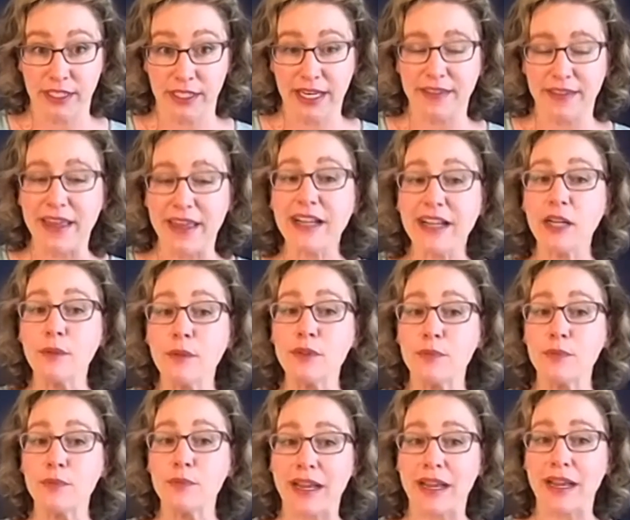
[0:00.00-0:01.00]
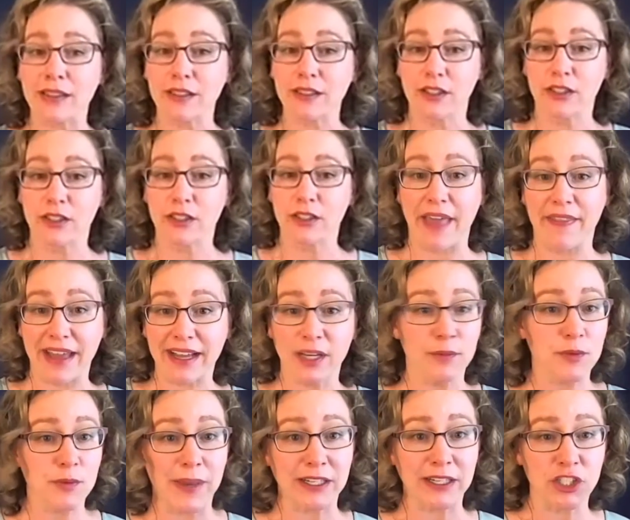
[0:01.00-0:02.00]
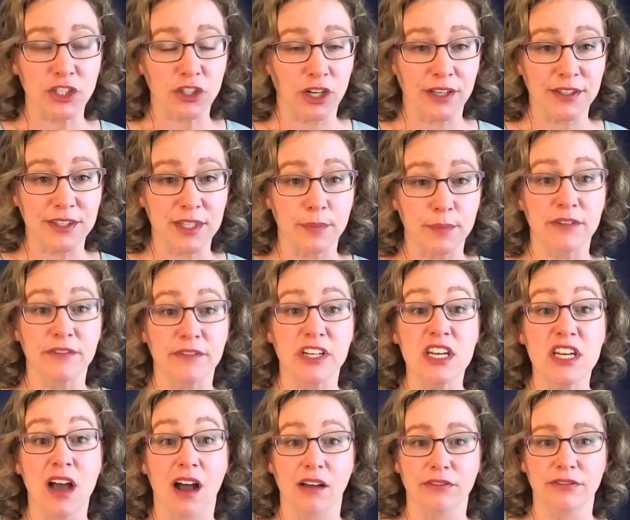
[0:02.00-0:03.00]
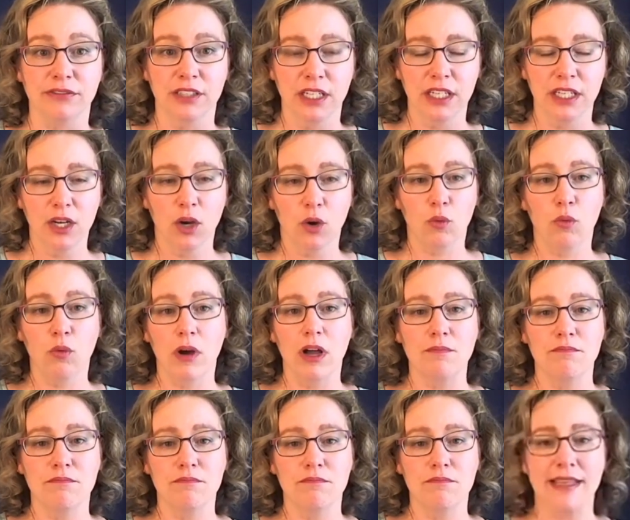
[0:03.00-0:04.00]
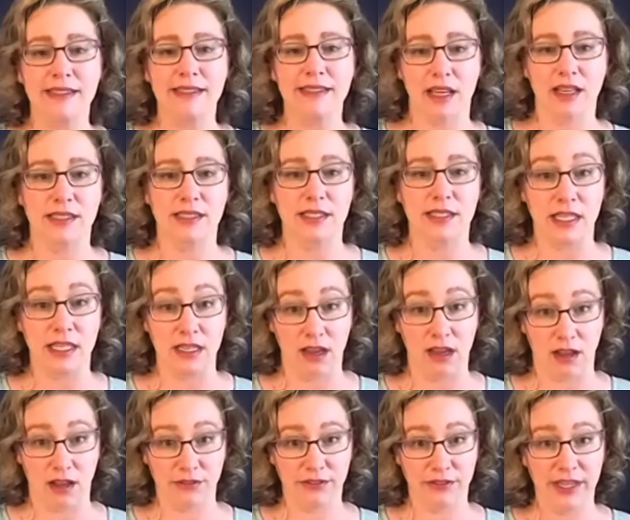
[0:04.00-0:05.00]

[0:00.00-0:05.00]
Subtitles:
And that comes back to your concept of enough. What makes us enough?